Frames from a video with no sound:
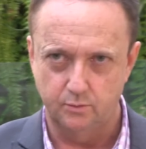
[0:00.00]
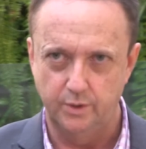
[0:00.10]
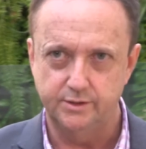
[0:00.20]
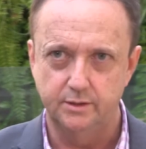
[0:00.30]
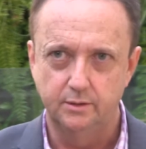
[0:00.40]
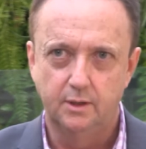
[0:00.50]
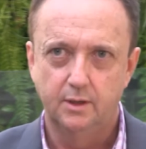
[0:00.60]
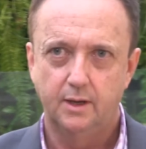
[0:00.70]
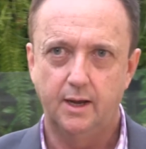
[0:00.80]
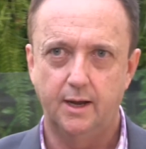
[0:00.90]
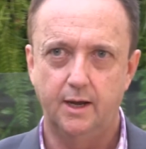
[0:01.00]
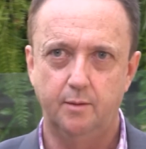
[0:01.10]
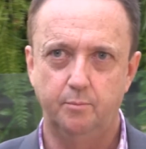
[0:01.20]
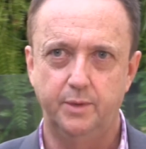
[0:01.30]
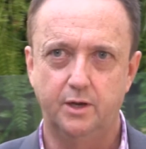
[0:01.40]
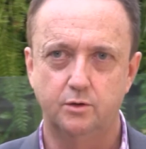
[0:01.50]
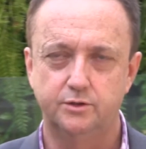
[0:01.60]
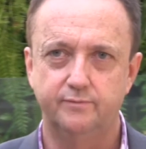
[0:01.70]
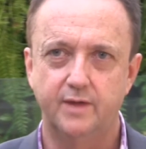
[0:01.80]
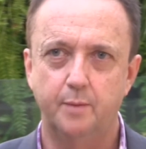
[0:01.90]
risen
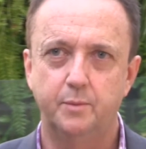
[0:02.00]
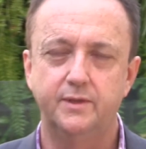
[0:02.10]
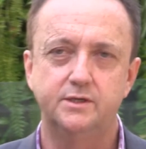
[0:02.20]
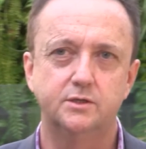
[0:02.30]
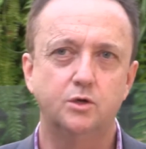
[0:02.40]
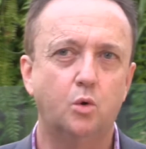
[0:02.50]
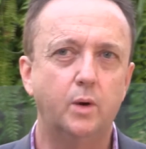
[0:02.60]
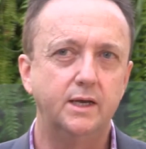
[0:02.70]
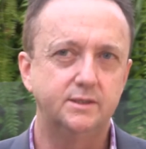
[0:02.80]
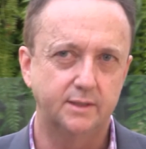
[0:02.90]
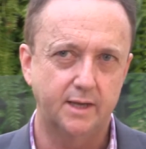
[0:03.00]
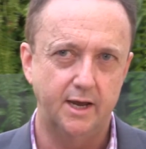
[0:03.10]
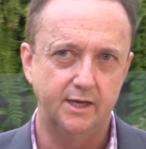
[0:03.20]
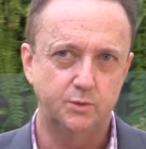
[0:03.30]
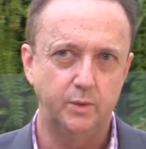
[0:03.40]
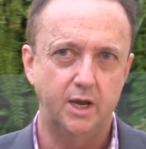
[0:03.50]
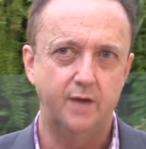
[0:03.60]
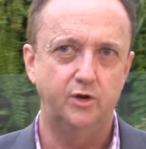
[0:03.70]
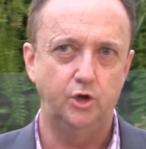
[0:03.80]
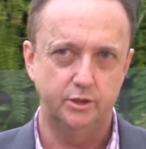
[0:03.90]
because of that, but this is always the case when you
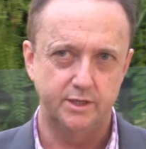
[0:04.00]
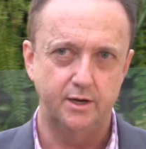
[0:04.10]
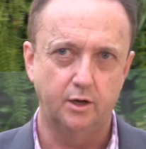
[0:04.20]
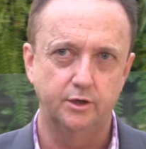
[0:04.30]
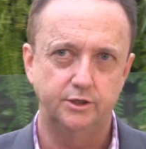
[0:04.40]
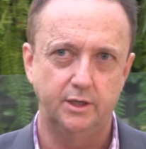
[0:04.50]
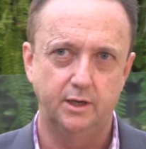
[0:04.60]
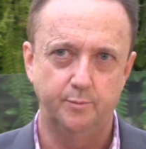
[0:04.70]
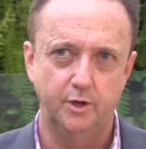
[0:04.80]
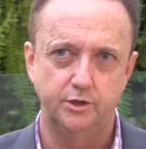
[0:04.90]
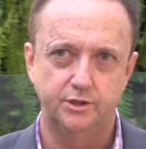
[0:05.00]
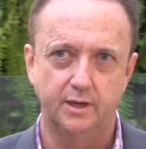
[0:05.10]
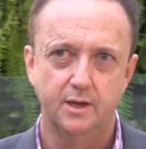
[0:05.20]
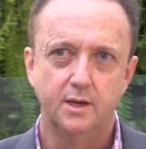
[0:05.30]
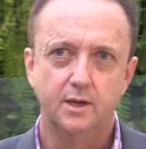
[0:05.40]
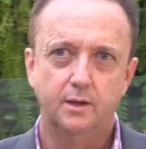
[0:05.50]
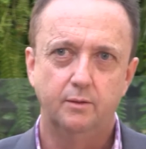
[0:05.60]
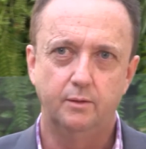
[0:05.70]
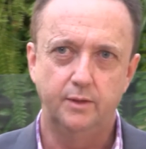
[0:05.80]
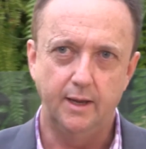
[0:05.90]
have a new technology emerging.
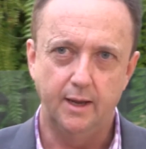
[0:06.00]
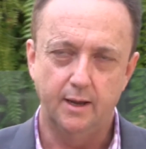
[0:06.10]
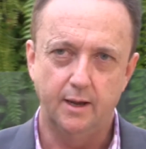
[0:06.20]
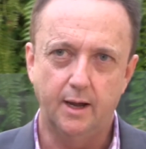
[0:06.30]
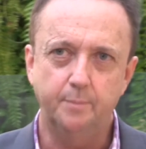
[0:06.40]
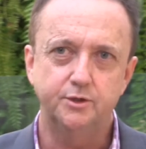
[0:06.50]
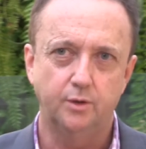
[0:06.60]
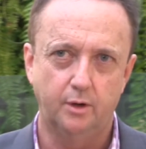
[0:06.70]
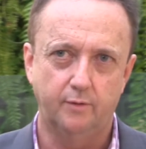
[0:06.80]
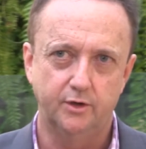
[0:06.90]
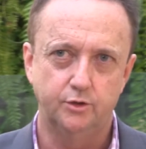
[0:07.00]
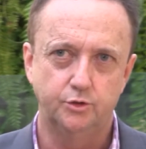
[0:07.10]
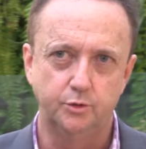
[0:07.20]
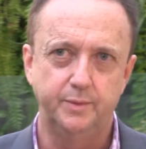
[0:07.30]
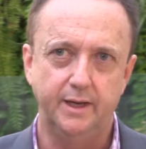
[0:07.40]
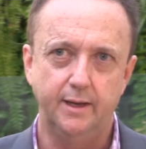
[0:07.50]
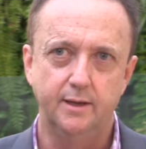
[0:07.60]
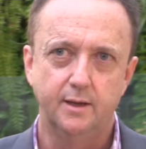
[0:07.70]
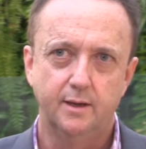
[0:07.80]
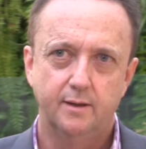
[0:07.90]
The upshot of it should be
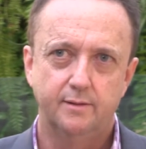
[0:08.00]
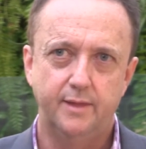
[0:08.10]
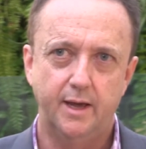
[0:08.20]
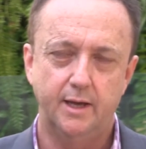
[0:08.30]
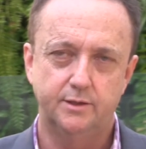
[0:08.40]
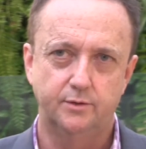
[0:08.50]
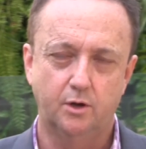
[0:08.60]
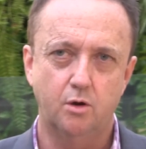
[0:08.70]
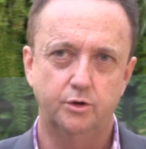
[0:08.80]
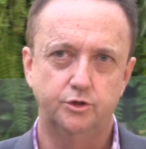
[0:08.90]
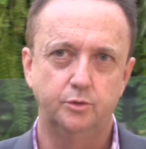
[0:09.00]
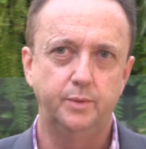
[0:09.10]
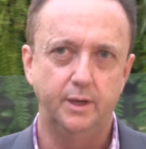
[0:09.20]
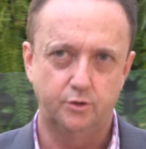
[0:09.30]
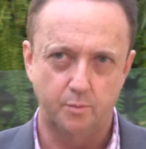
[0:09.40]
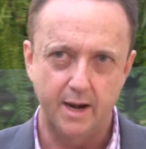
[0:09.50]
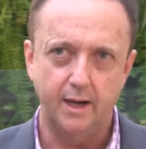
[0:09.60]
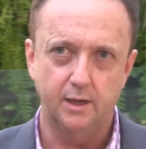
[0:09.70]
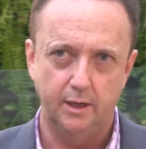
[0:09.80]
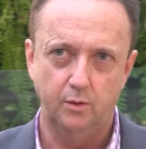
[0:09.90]
that the cost should be
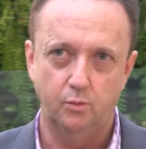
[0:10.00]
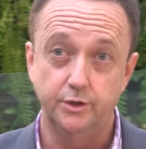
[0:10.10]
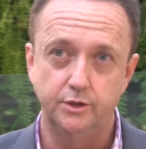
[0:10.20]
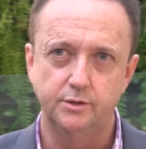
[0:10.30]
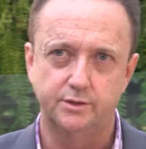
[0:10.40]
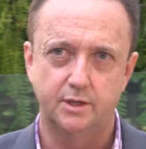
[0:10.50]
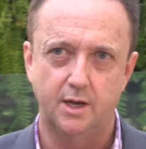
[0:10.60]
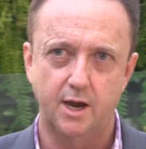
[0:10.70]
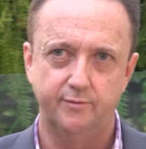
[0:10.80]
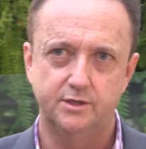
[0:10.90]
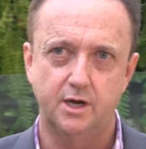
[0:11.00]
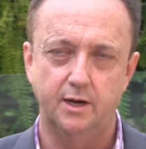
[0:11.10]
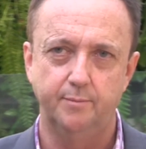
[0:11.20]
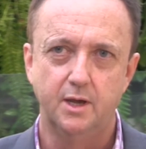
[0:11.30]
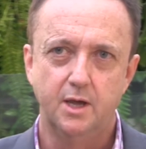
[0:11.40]
dramatically reduced over time,